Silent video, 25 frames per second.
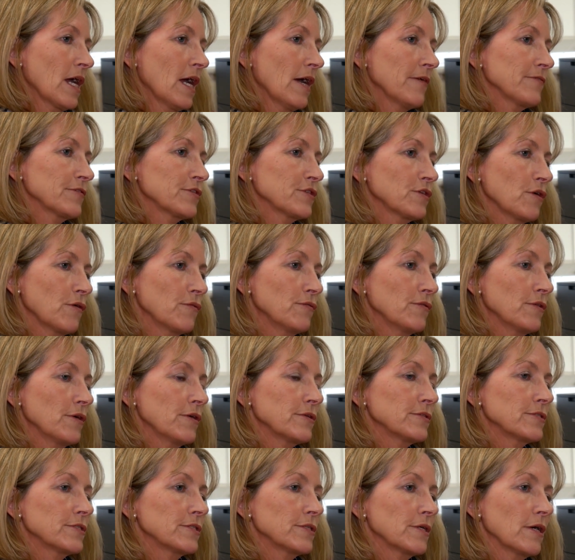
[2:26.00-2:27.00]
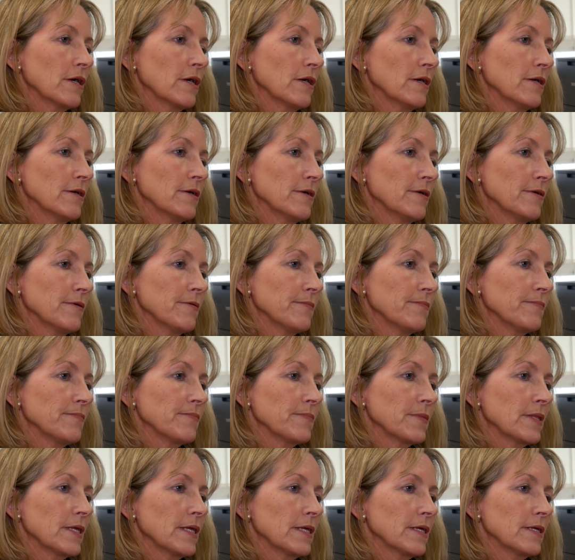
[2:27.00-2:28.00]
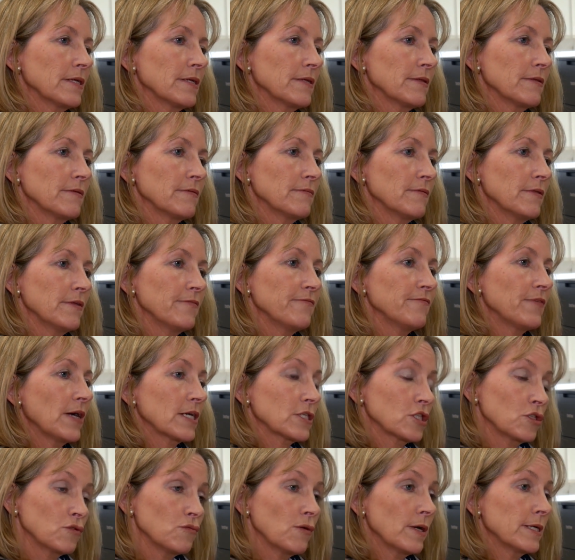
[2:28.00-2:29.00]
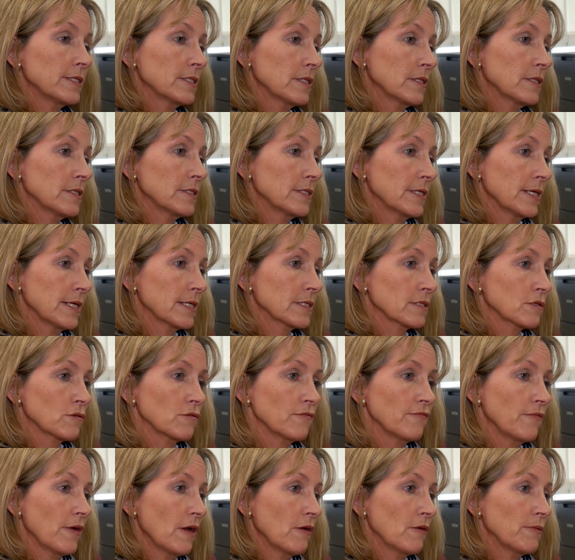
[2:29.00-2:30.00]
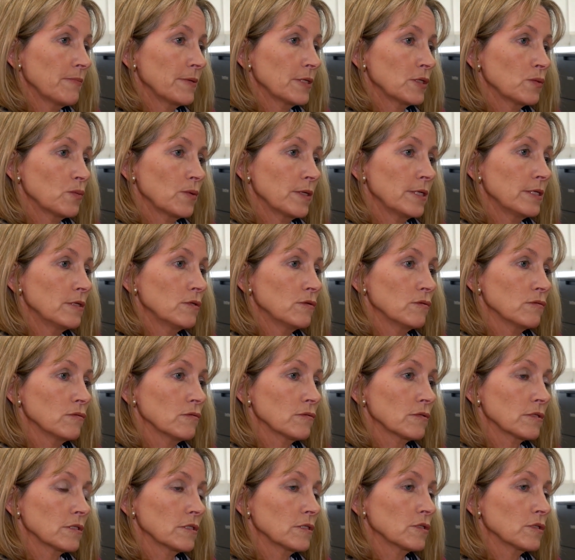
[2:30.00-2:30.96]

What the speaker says: have shown that infection rates in the ticks could vary between 0